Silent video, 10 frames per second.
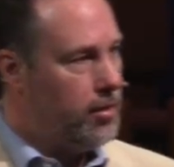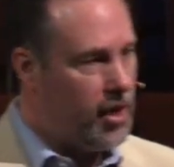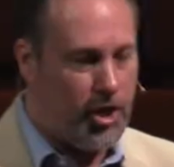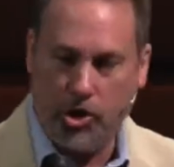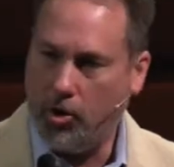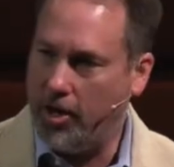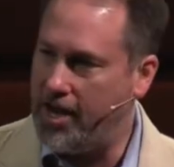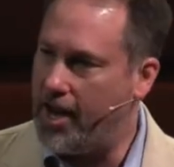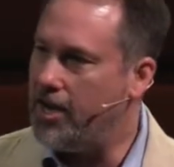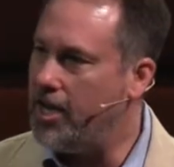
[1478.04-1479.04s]
Is your
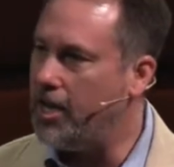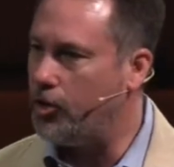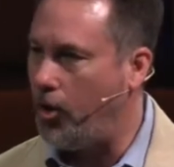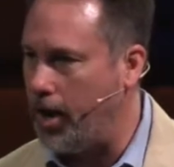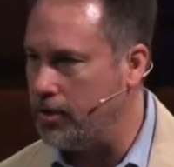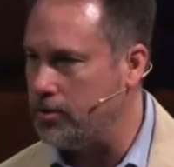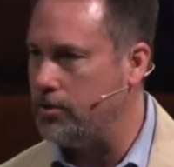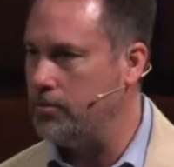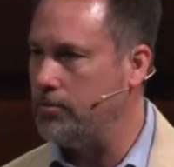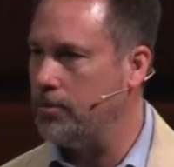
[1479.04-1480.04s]
identity in
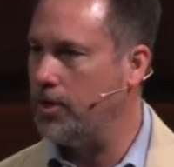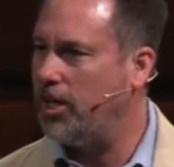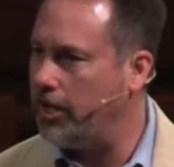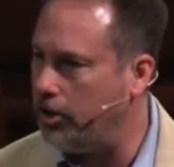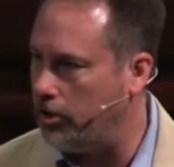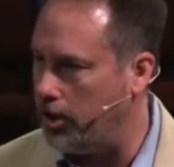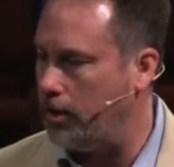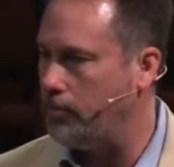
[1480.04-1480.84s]
Christ clearly?